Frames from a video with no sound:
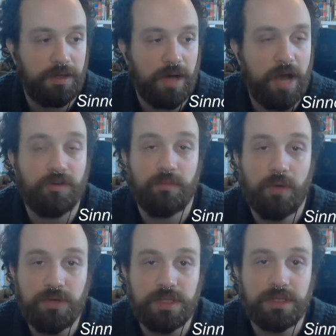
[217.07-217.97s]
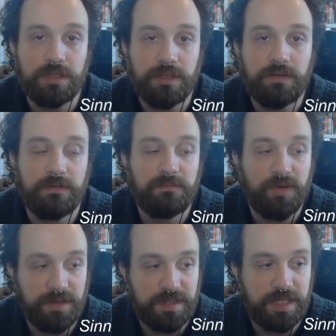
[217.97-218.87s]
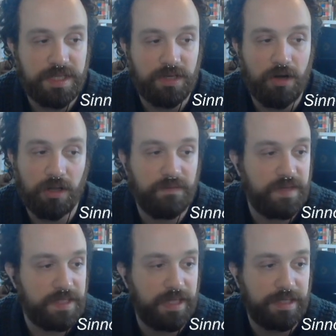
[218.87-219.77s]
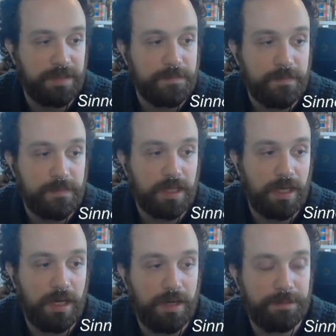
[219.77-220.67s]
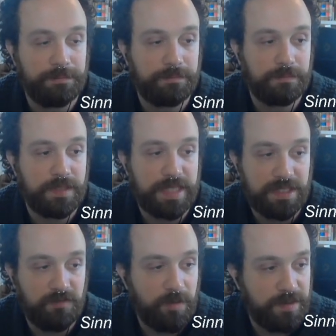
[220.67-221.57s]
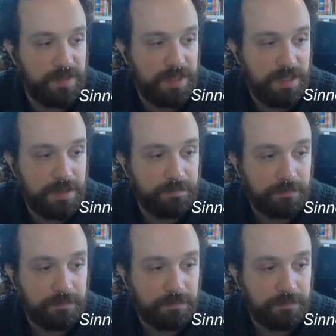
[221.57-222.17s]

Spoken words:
outermost parentheses in all of these sets of parentheses.